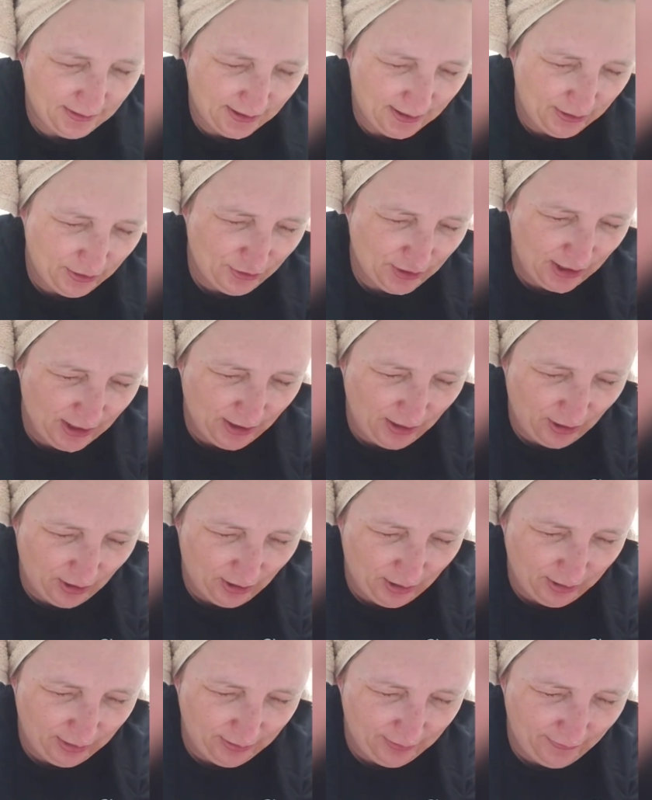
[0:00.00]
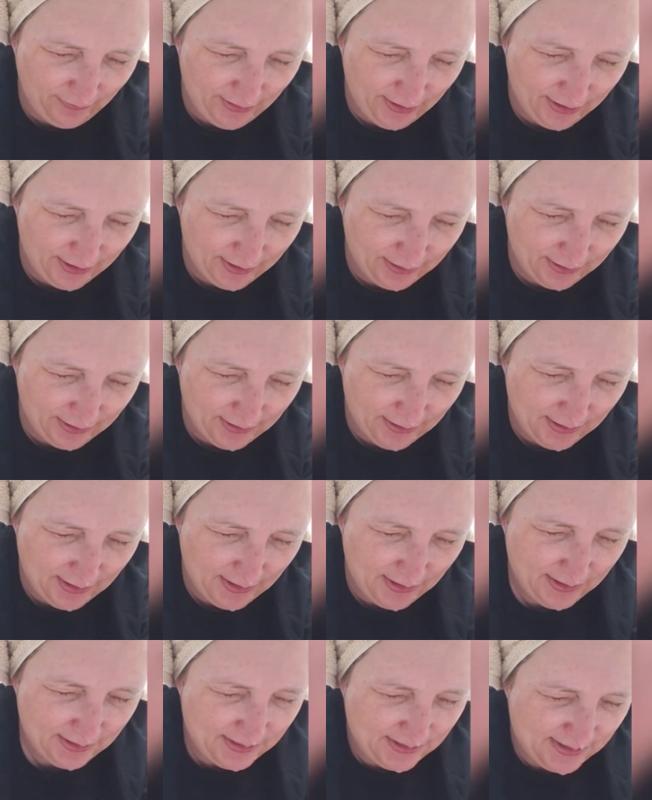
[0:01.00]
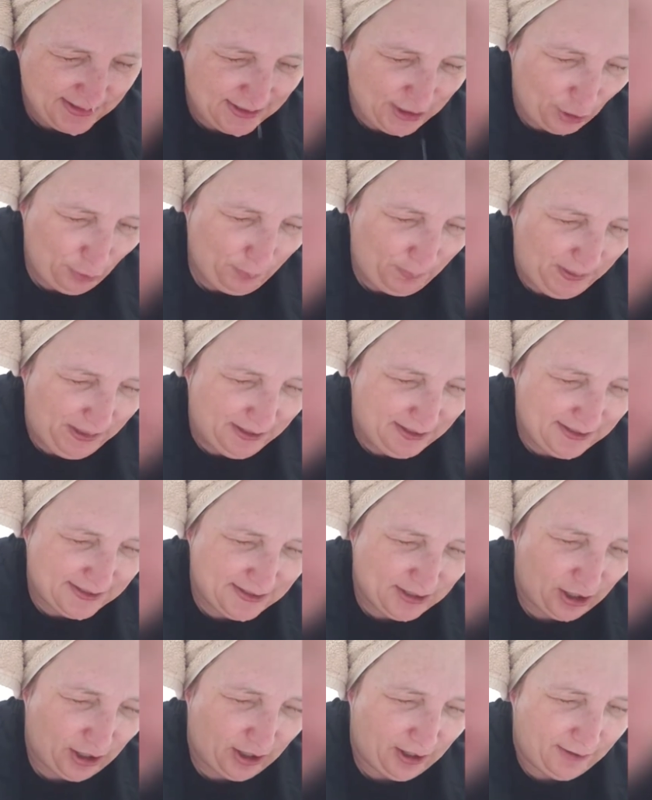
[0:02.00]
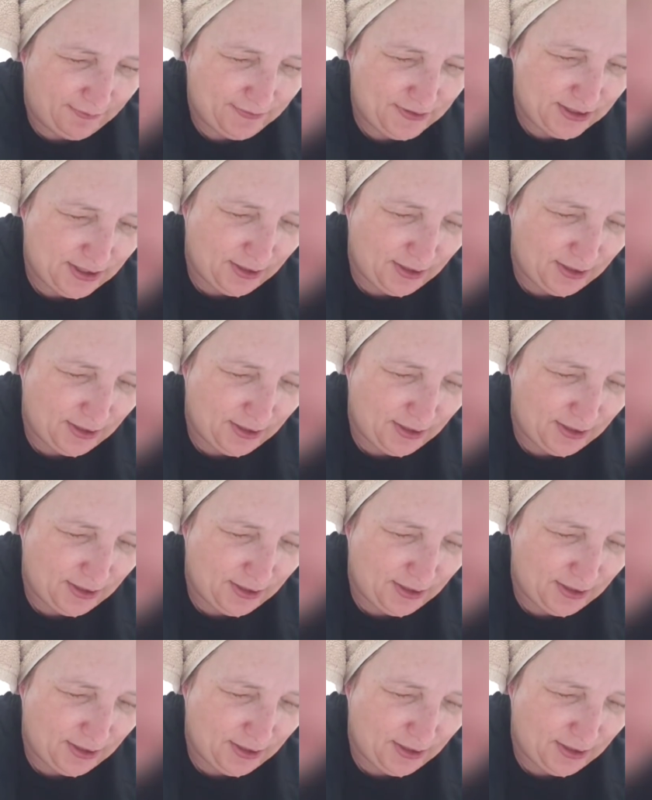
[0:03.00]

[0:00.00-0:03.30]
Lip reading: that you got all of the soapiness off